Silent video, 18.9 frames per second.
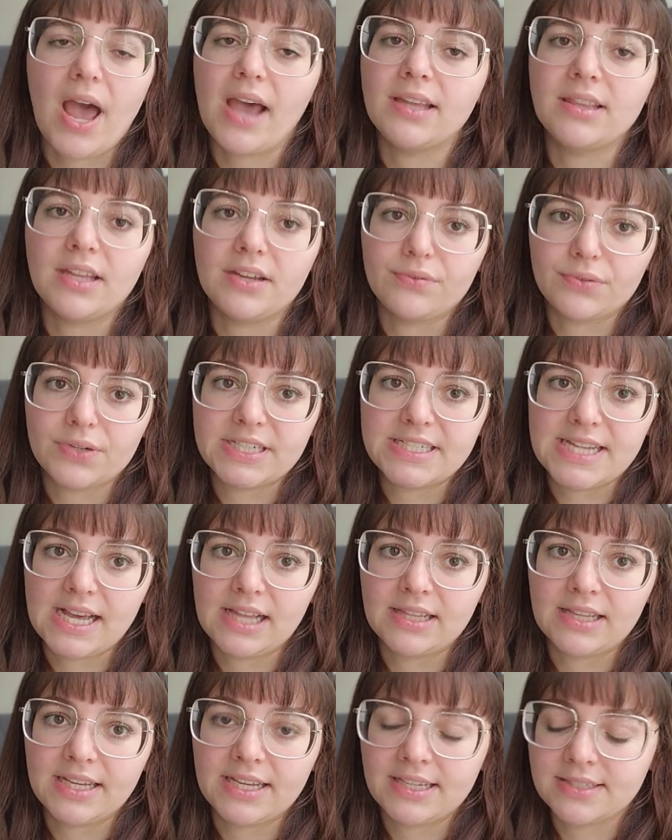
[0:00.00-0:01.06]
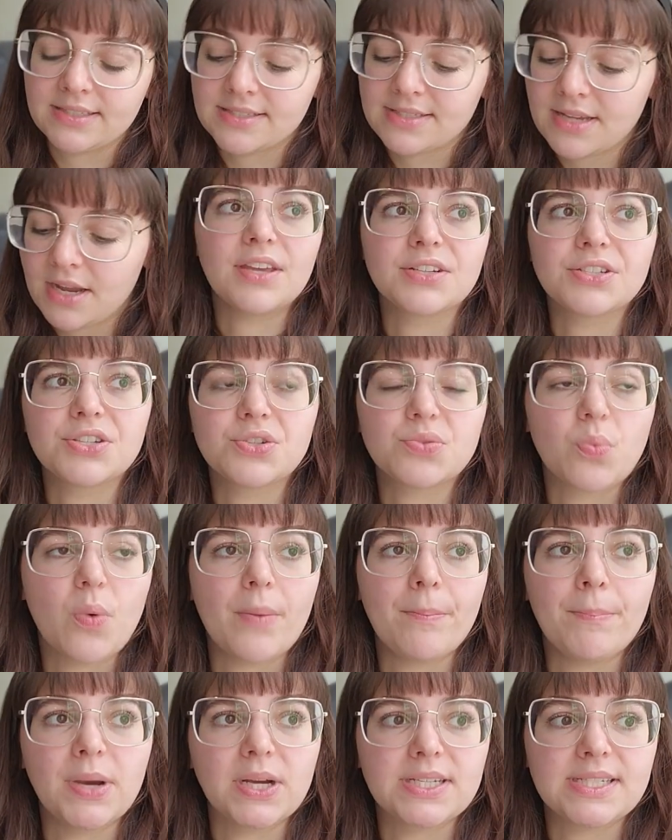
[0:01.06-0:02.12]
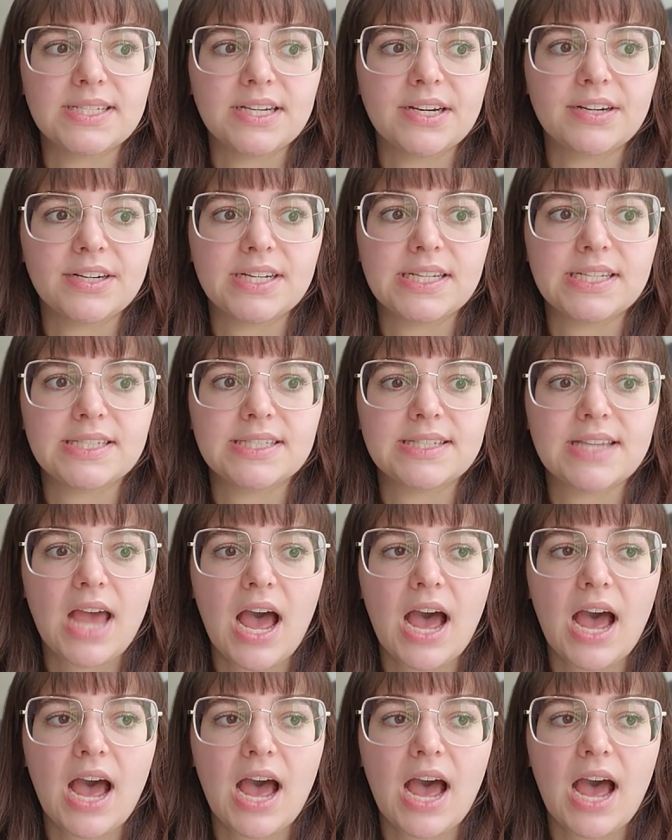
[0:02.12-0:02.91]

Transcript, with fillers: I love retellings. There's this one book series,